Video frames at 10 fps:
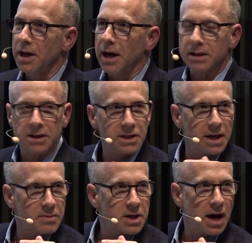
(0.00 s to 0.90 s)
At the
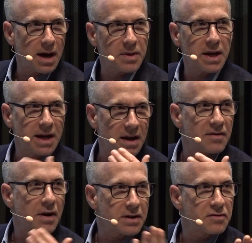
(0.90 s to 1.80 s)
same time, they get
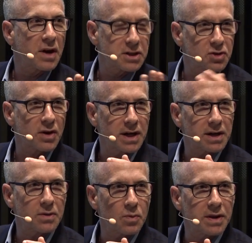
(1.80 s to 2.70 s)
very frustrated